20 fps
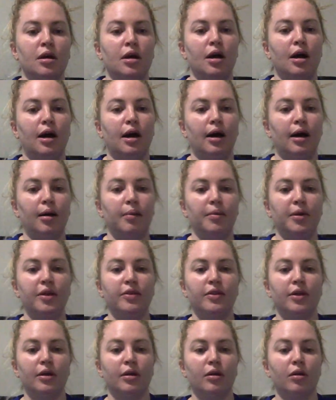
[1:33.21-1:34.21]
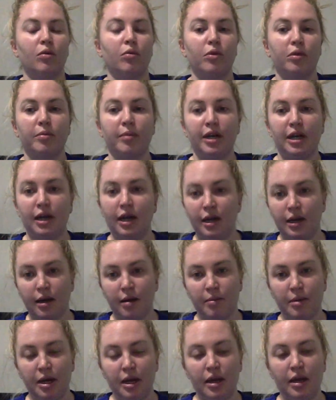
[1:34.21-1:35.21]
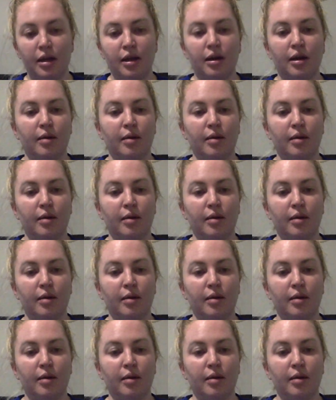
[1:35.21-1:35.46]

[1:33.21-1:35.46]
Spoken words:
And then with my non-dominant hand,